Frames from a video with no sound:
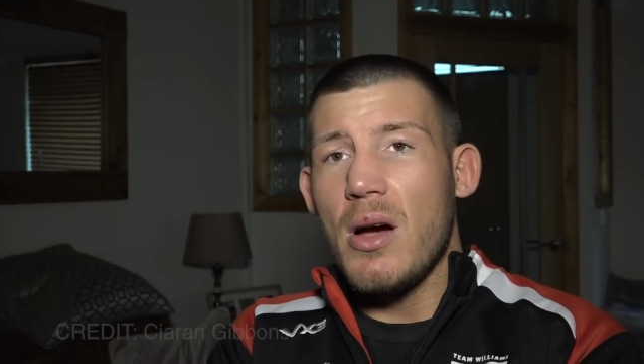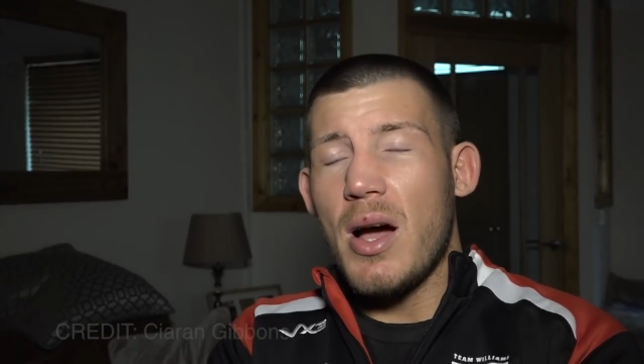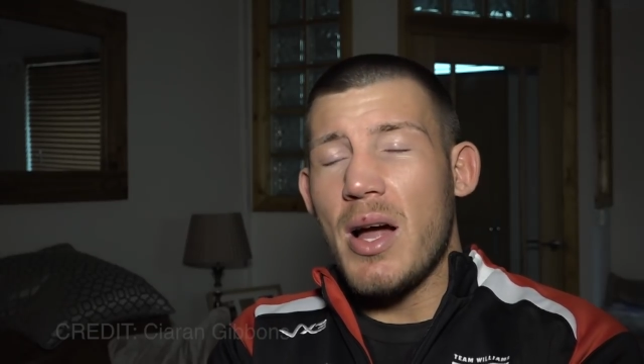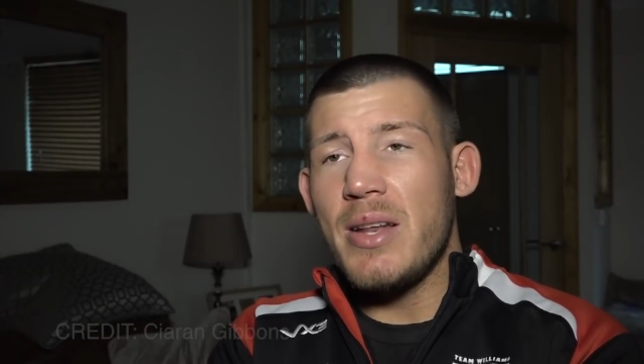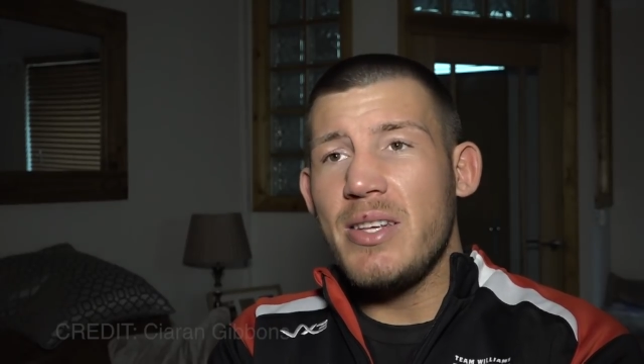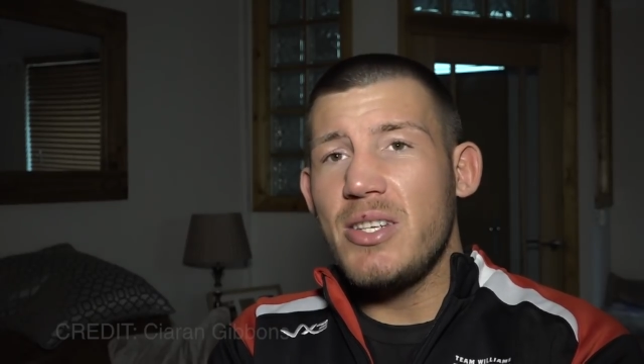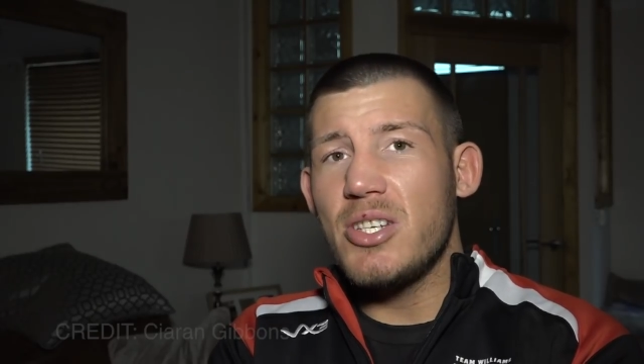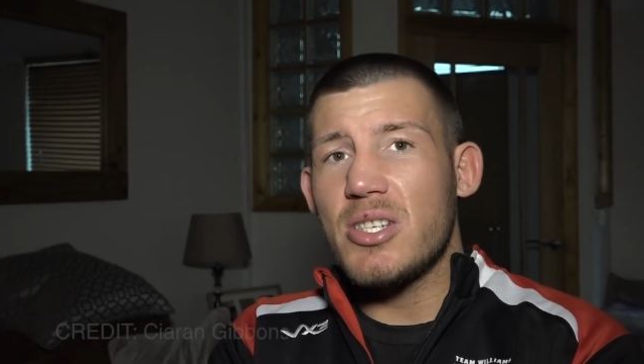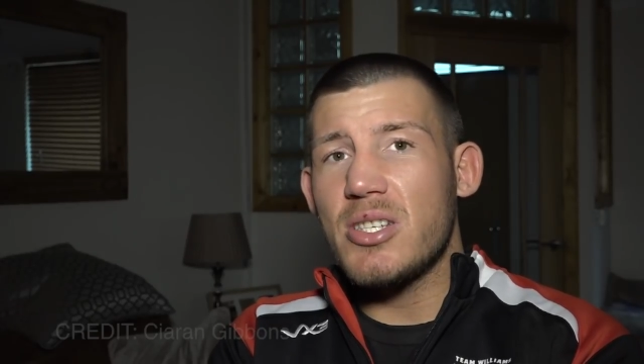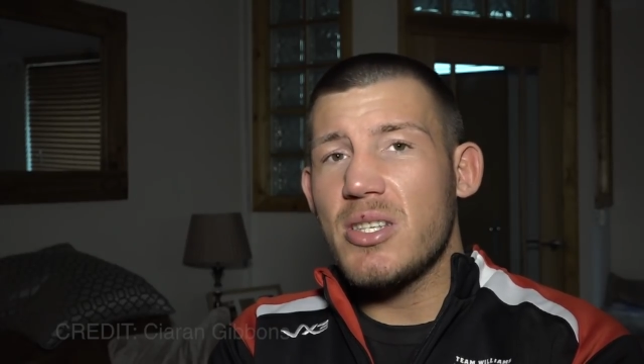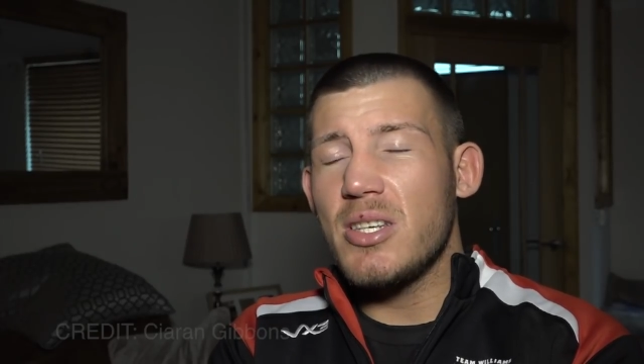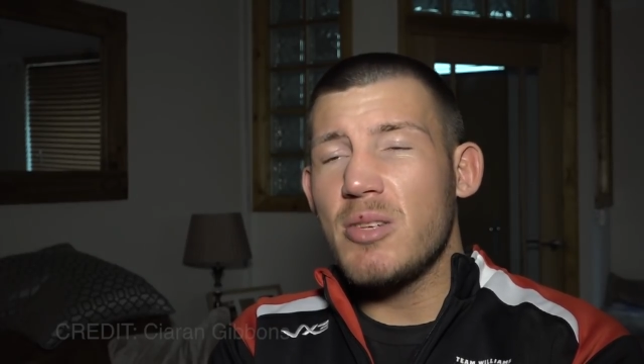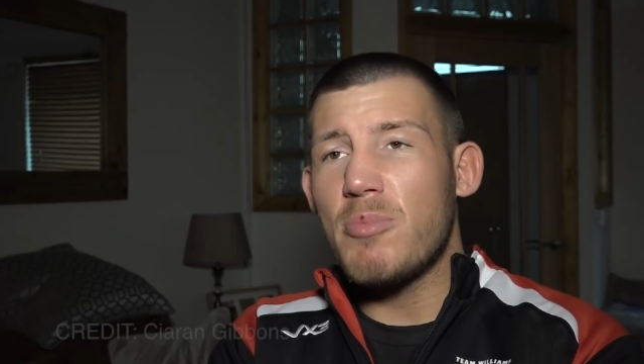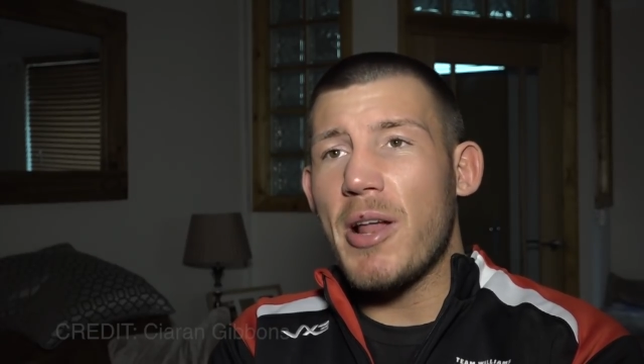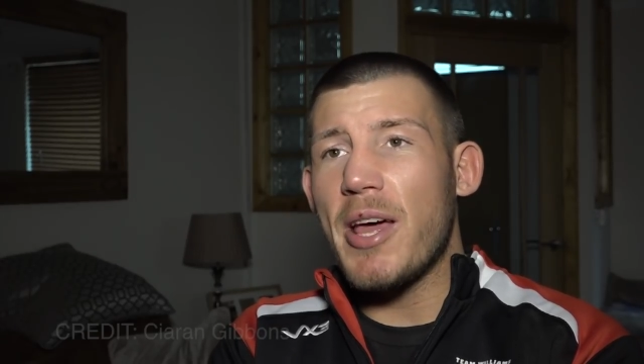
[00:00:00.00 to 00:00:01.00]
and
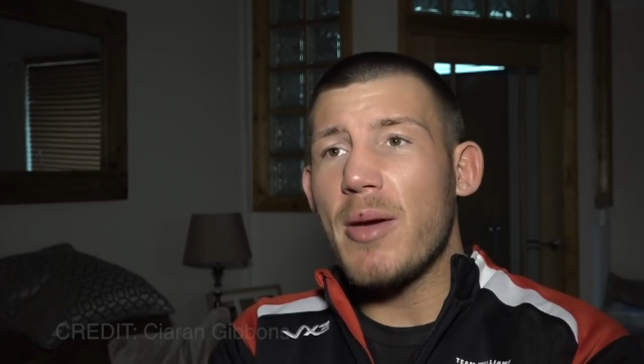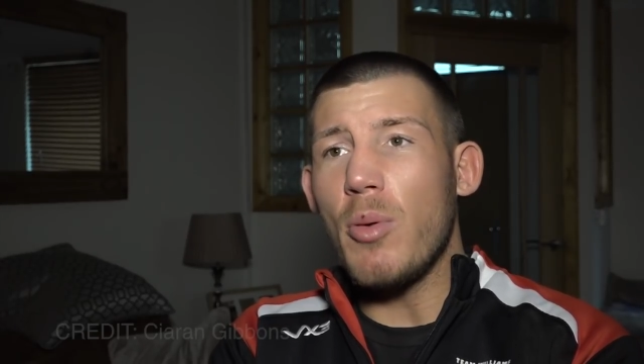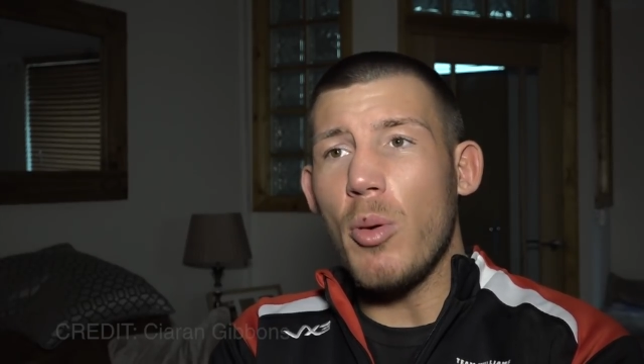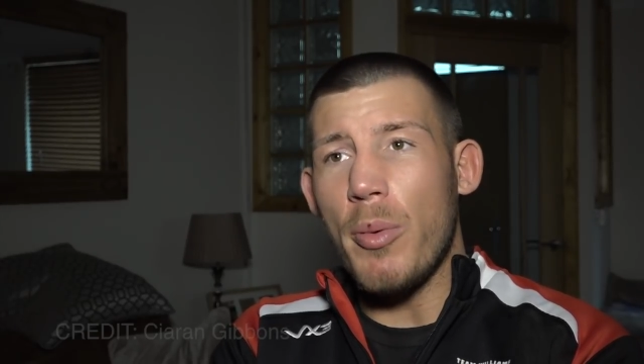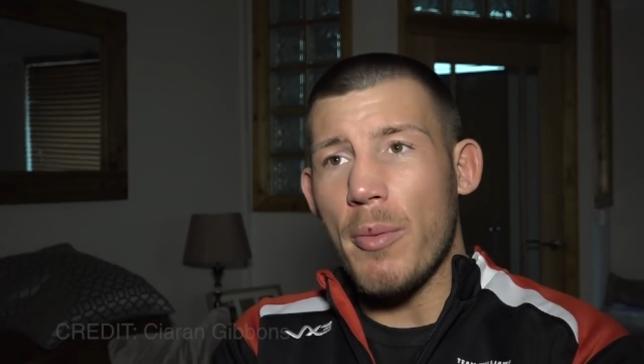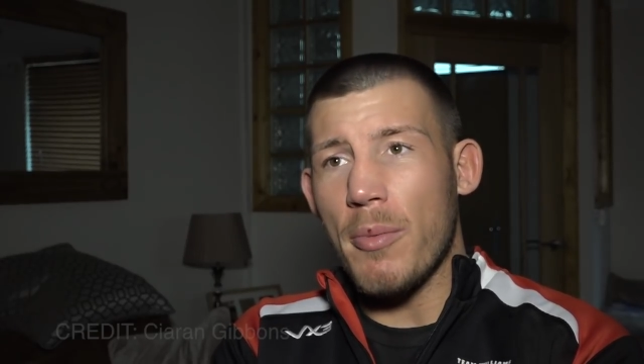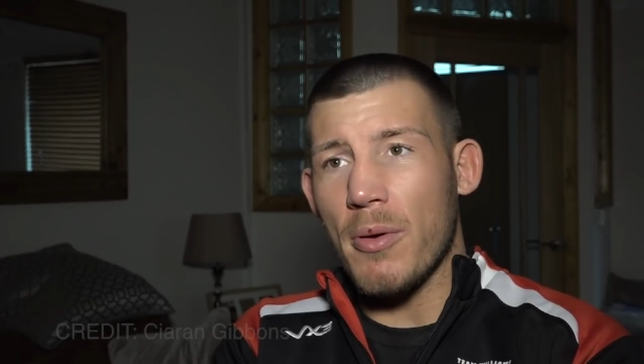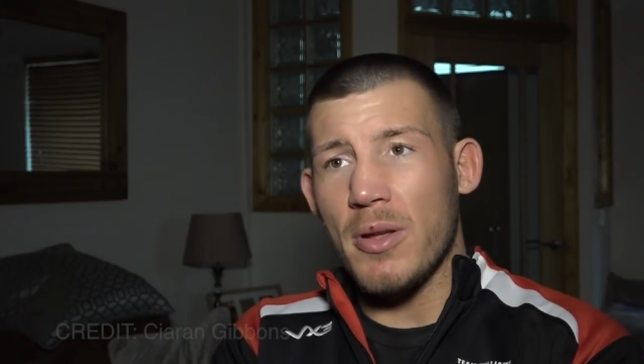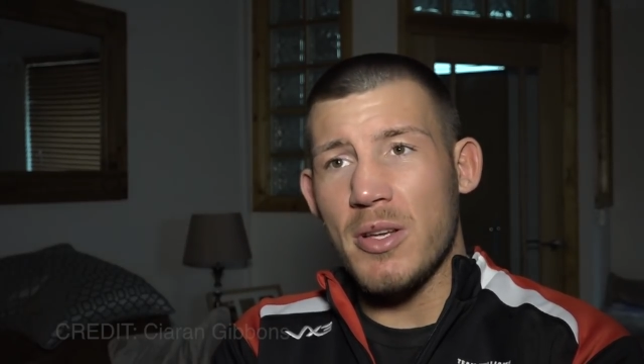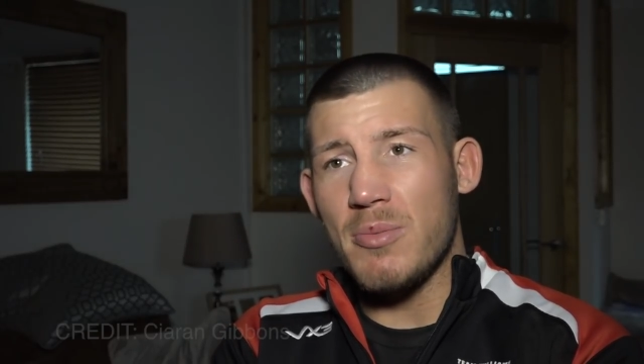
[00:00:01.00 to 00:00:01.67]
he's playing with people,